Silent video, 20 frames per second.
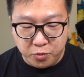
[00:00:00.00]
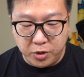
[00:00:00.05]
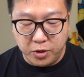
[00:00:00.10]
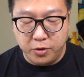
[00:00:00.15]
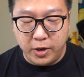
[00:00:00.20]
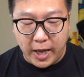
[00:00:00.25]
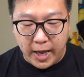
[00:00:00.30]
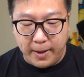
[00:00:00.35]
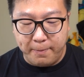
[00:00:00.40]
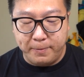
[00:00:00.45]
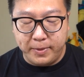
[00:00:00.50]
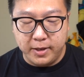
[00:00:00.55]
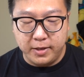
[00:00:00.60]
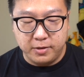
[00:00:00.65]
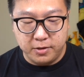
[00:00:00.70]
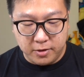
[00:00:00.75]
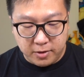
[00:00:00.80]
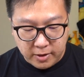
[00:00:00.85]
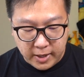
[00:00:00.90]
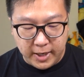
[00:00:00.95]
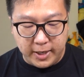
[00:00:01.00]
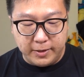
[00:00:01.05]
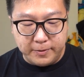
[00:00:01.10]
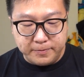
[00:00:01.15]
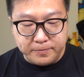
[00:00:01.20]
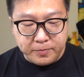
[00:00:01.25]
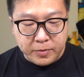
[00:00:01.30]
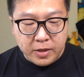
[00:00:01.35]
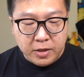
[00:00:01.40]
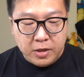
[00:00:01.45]
will happen. All right.
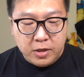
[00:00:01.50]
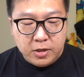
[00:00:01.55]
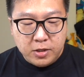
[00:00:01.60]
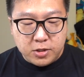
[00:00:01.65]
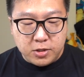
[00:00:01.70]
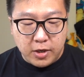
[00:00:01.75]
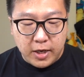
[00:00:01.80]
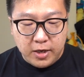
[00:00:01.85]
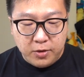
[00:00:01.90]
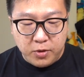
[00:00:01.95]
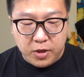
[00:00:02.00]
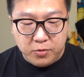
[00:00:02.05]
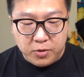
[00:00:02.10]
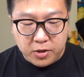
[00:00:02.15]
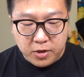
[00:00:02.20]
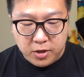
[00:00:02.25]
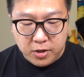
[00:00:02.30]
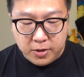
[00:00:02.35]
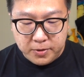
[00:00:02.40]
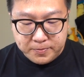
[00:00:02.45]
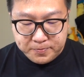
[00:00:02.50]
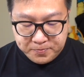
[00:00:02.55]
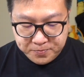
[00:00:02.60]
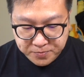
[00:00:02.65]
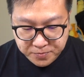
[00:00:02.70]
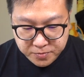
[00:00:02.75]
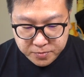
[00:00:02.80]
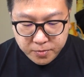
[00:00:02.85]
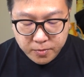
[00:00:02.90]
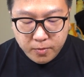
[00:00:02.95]
So anyway, we're gonna
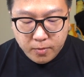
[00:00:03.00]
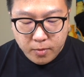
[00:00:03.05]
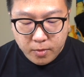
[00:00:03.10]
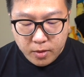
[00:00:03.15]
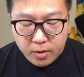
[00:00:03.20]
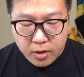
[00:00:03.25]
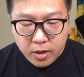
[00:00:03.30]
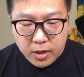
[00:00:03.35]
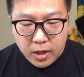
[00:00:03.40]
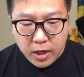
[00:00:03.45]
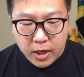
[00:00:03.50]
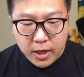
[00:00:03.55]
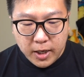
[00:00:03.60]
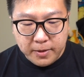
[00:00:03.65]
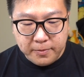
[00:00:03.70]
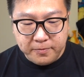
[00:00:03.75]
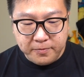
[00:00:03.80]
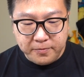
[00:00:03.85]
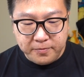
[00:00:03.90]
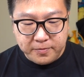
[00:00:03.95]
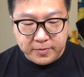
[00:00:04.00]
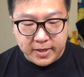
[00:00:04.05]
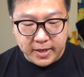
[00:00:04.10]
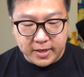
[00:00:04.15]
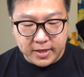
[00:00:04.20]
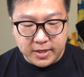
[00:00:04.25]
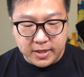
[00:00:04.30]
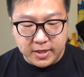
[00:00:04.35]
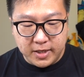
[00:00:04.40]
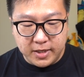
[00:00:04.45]
um,
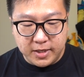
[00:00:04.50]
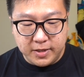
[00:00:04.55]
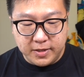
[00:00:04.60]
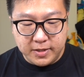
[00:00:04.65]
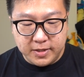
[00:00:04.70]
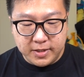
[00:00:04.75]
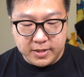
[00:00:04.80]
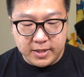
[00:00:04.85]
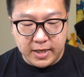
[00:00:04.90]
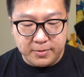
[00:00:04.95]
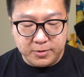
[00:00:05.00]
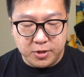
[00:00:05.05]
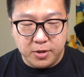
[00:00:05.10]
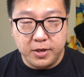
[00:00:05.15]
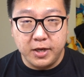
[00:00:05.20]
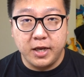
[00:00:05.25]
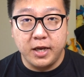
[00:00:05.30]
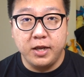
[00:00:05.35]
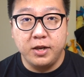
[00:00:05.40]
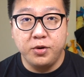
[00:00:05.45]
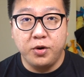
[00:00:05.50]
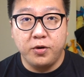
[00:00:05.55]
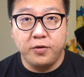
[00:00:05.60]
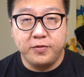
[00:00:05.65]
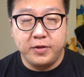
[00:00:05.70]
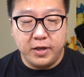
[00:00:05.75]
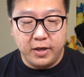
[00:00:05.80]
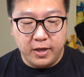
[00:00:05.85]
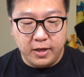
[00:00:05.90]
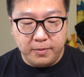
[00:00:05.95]
take a snapshot again
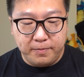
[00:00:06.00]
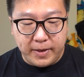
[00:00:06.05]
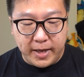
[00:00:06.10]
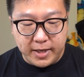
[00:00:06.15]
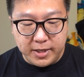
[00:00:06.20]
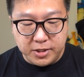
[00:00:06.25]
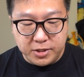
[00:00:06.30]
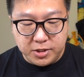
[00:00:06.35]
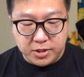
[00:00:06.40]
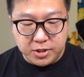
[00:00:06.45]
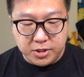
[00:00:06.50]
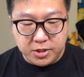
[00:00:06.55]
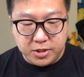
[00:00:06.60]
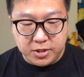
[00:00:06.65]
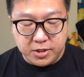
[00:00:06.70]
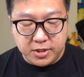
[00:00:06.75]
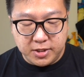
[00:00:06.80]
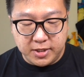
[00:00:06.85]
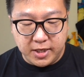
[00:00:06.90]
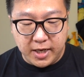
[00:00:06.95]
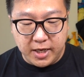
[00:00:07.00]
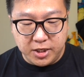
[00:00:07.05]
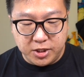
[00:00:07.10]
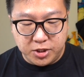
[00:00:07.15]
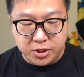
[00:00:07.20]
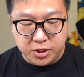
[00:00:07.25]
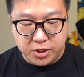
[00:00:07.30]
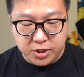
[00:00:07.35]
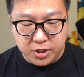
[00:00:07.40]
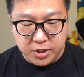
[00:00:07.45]
of the pen
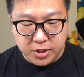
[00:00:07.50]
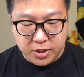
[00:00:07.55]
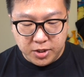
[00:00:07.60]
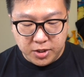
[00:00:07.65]
sage.